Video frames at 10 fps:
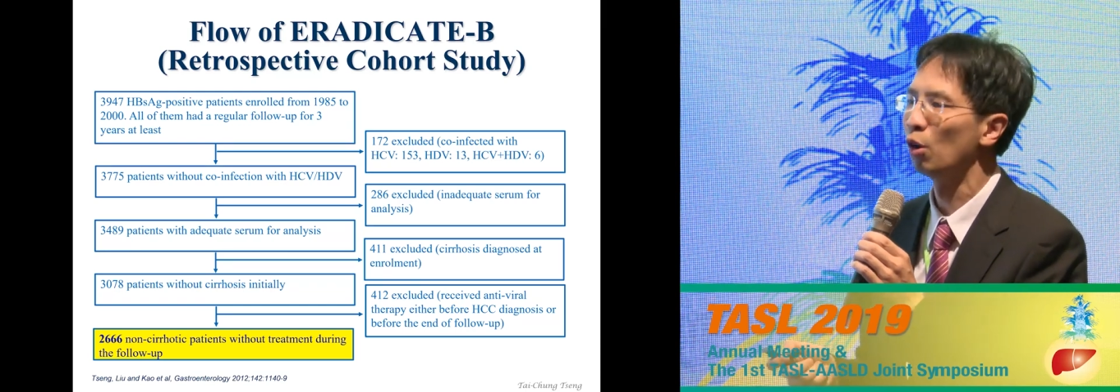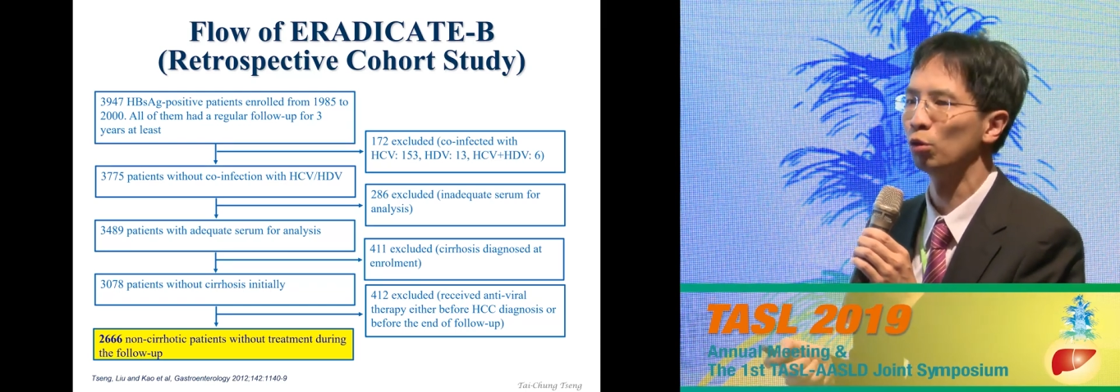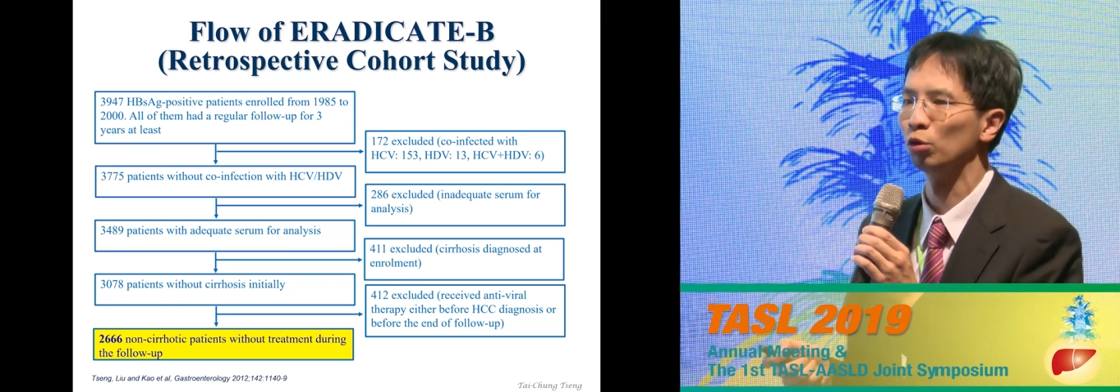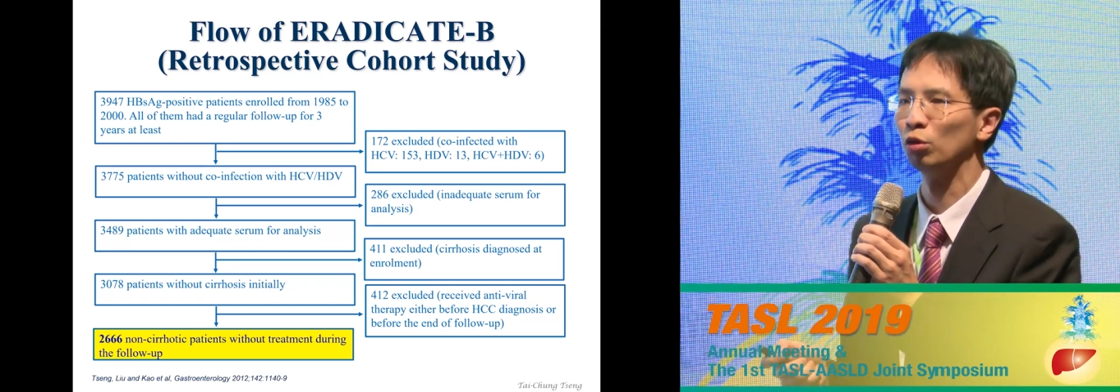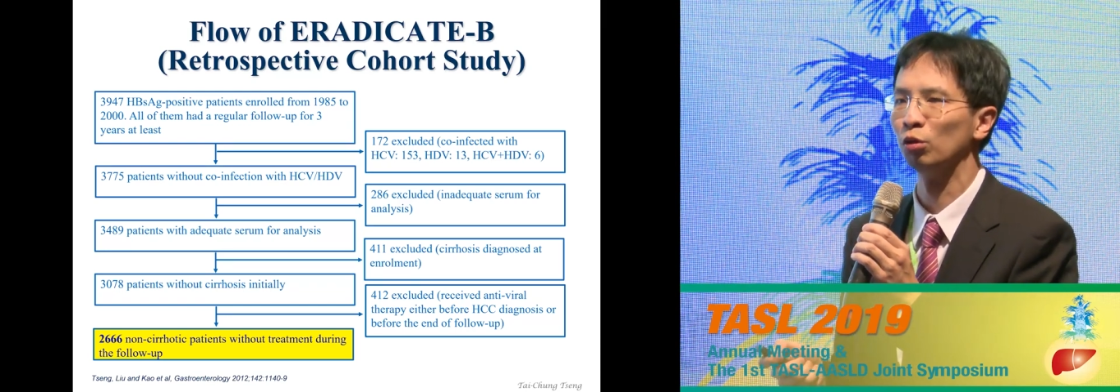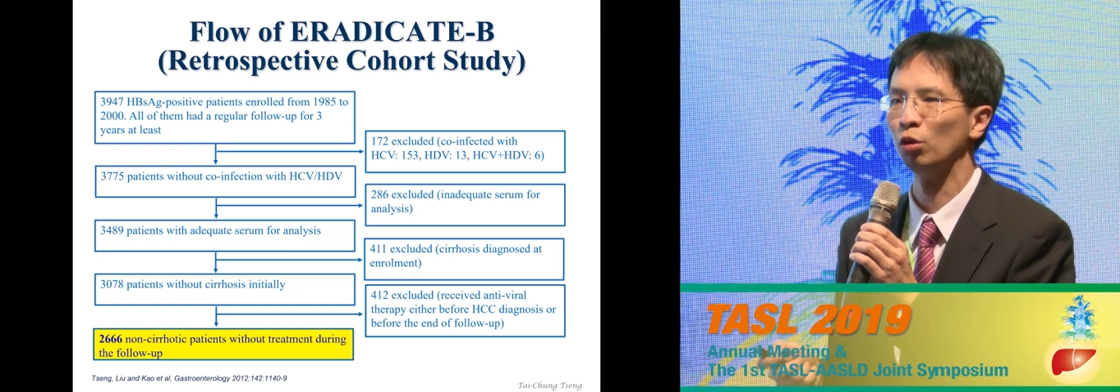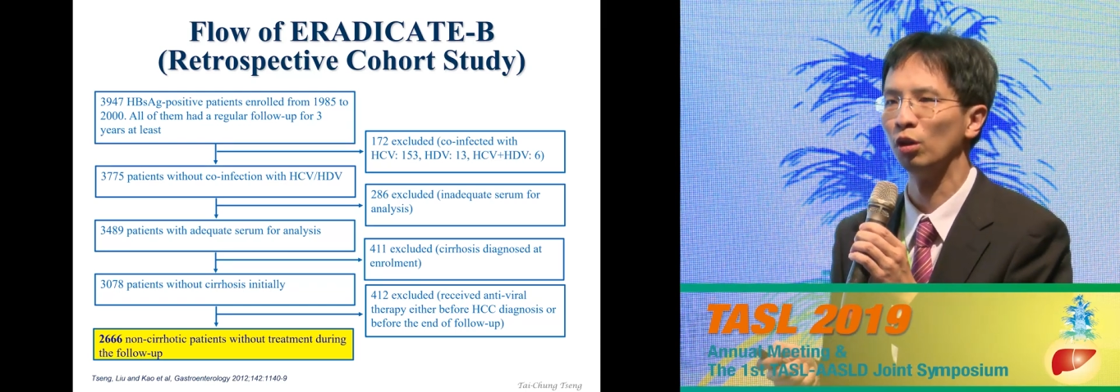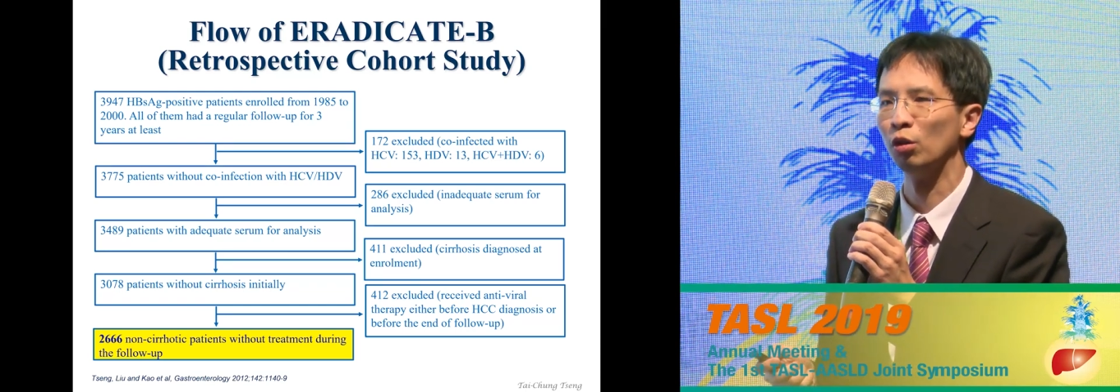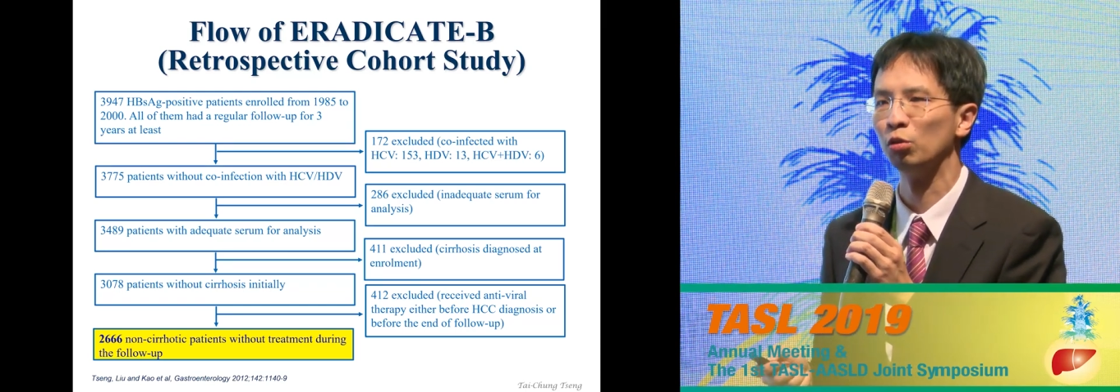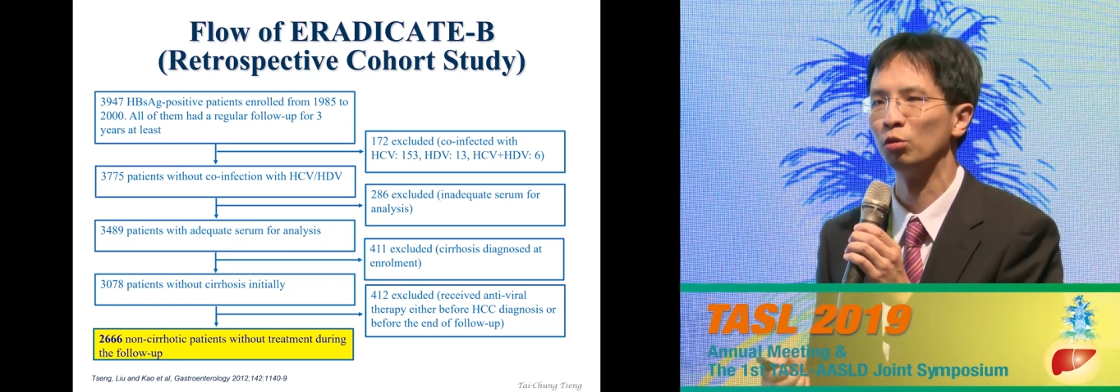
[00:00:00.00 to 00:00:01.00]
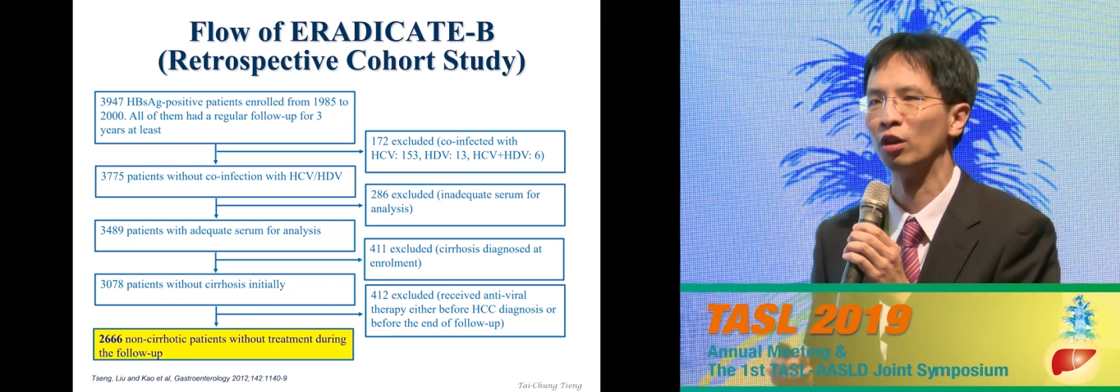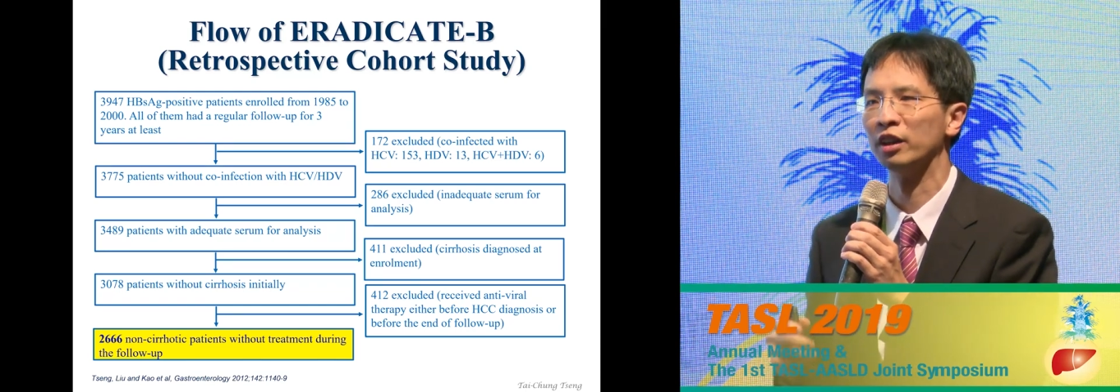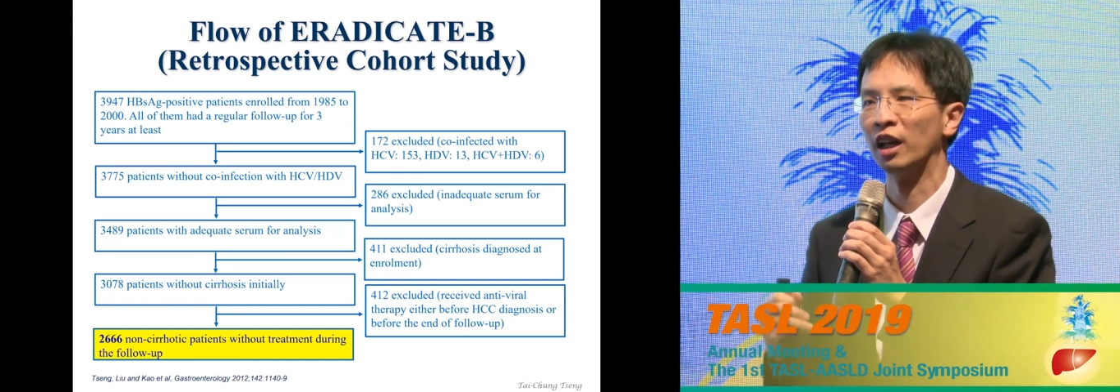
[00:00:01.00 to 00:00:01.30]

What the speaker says: who are